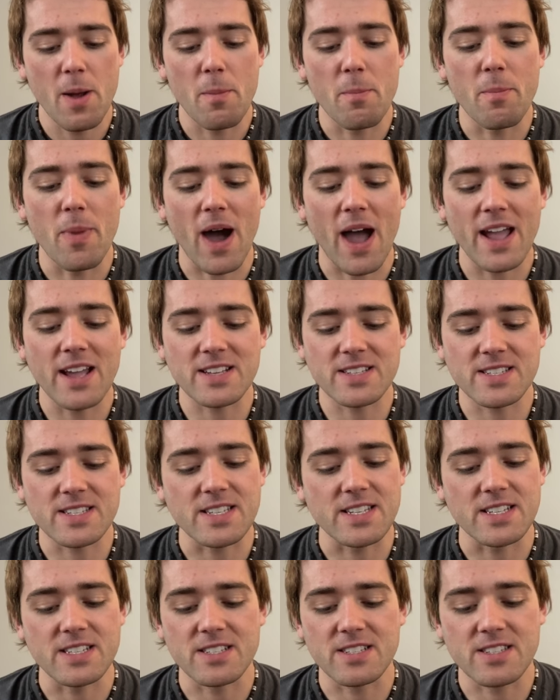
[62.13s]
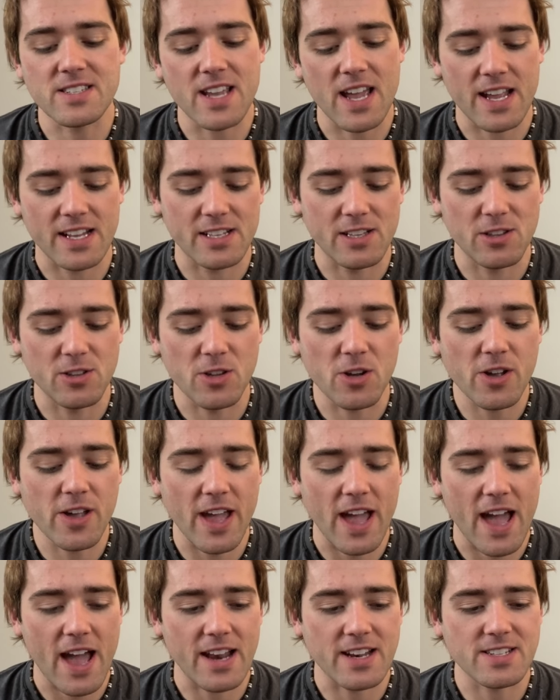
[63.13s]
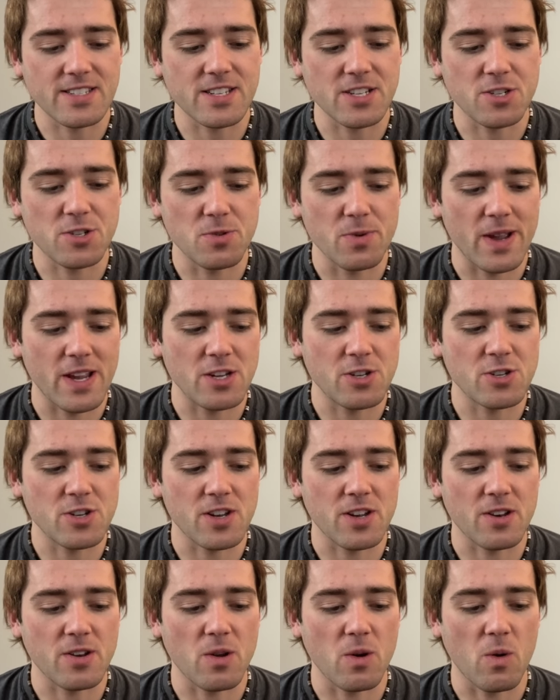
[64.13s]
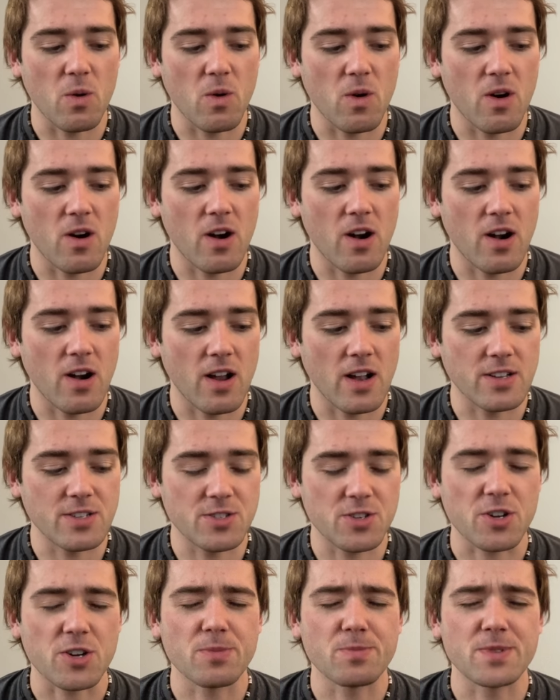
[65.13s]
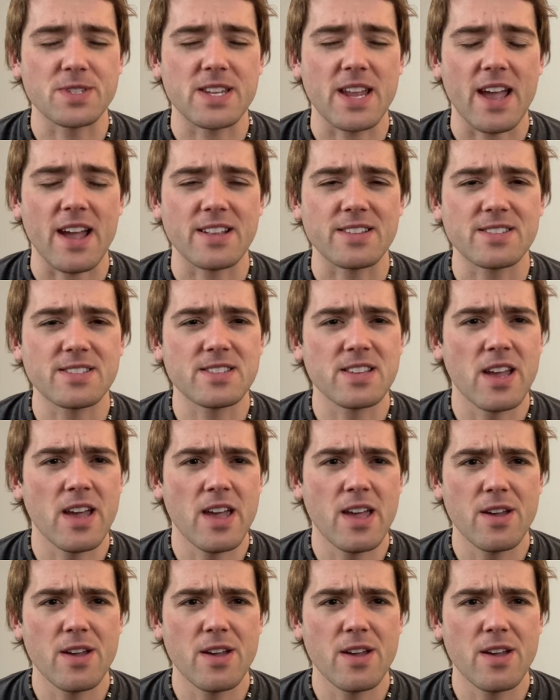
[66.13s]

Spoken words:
biases and look at a situation or a circumstance